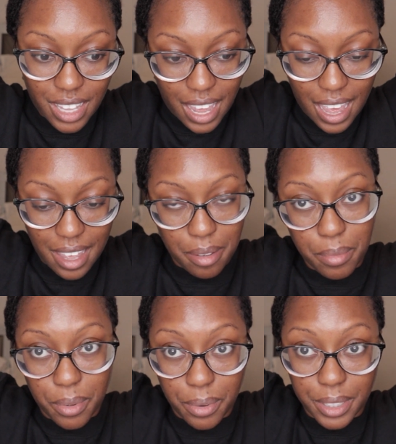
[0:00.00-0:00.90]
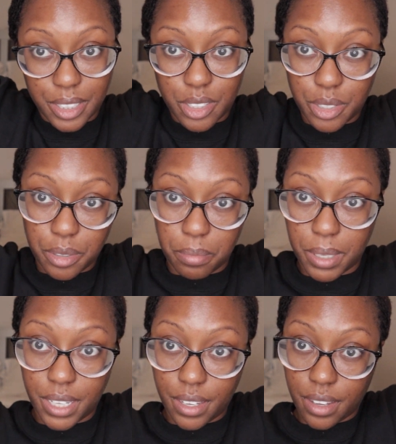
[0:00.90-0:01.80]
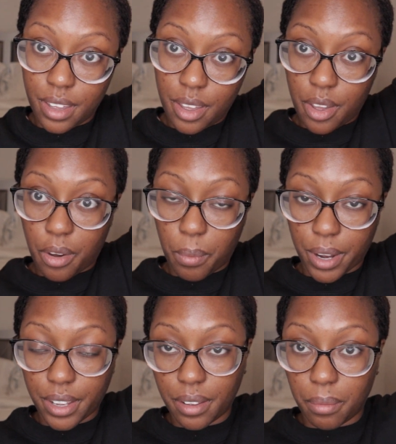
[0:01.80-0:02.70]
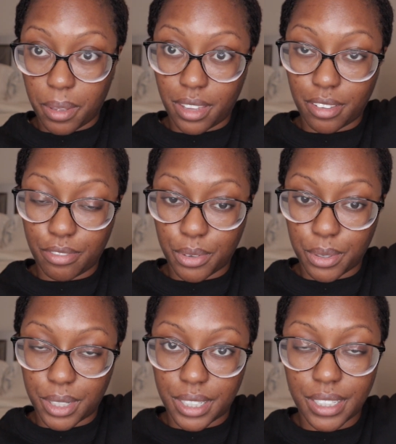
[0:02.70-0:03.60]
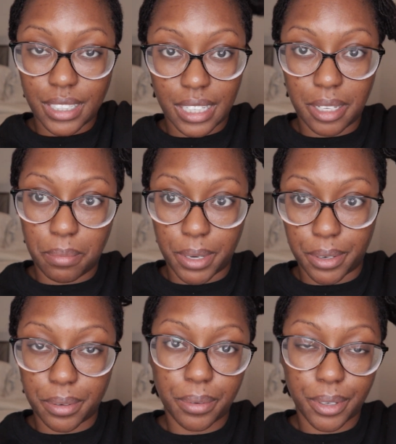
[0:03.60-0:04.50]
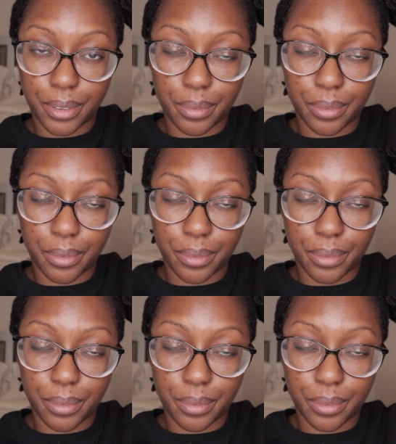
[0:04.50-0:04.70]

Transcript: that I am going to be working with for the barrel